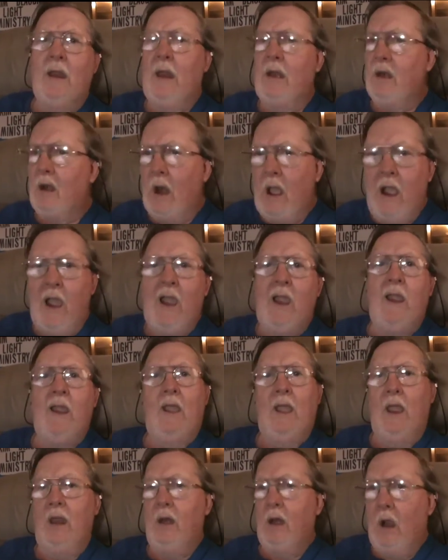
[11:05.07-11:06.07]
and
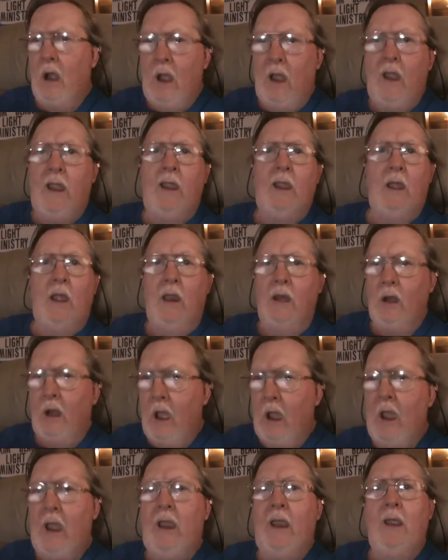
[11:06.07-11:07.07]
lying and lying and
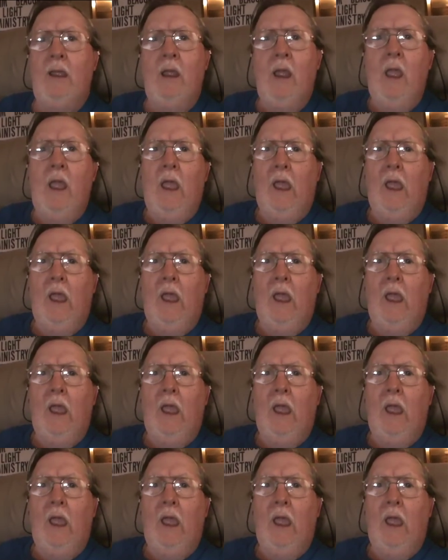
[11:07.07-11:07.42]
lying